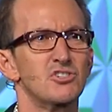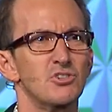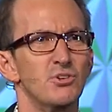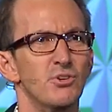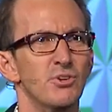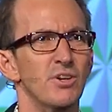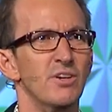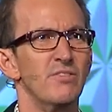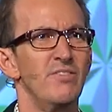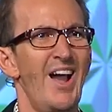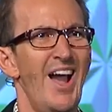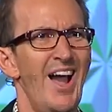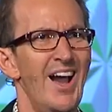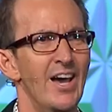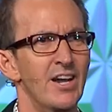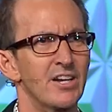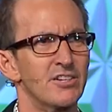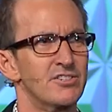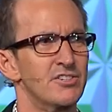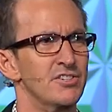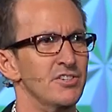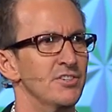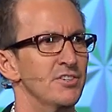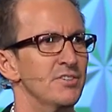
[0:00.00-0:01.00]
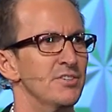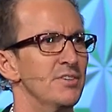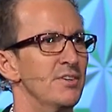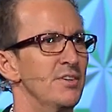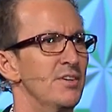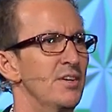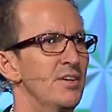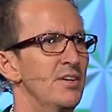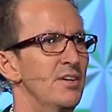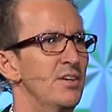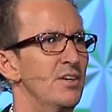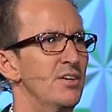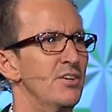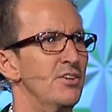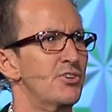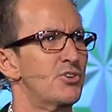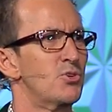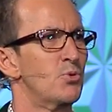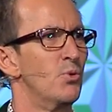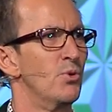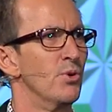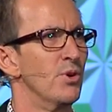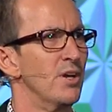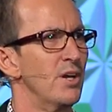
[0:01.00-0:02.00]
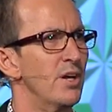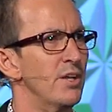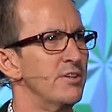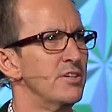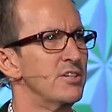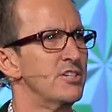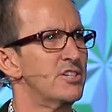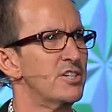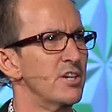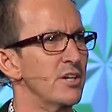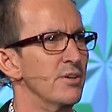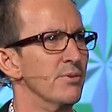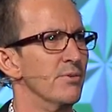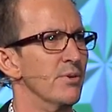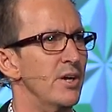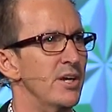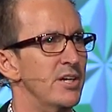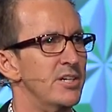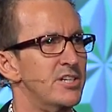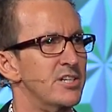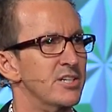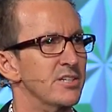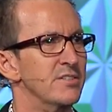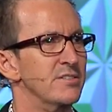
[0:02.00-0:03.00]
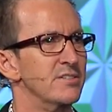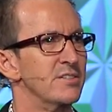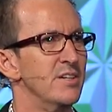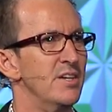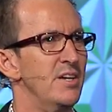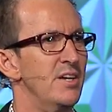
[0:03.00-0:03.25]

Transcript: sort of attitude toward other generations.